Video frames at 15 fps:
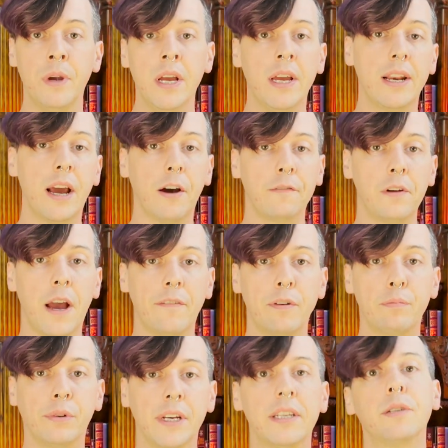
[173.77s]
Now, if you have a
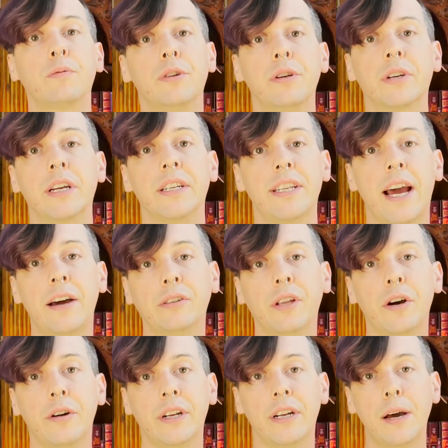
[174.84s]
place where you can
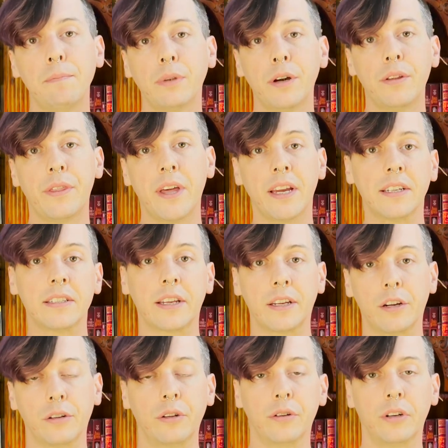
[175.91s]
download and upload things like
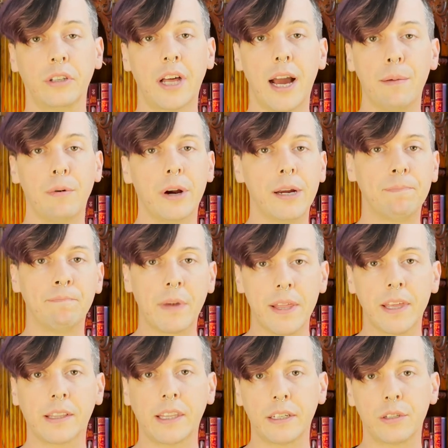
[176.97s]
your local library, I
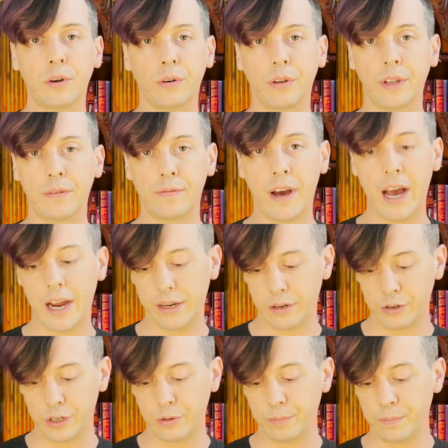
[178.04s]
think that's totally fine. You
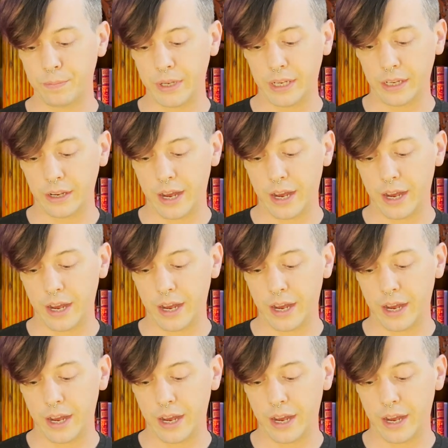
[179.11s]
should do